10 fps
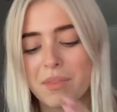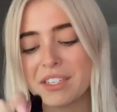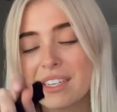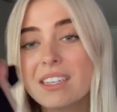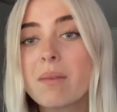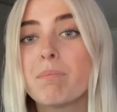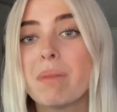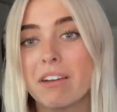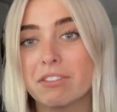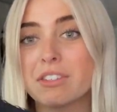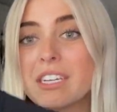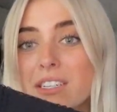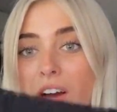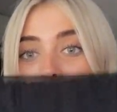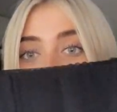This is the Beverly
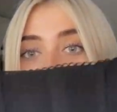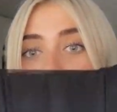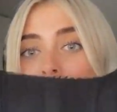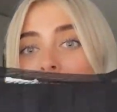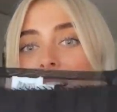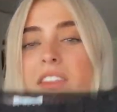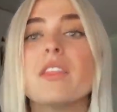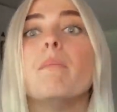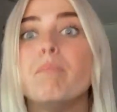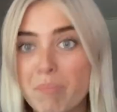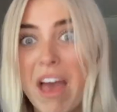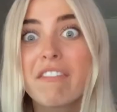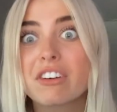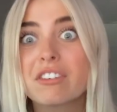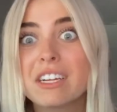top. The
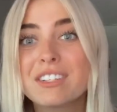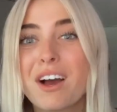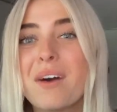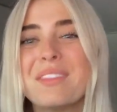Beverly top.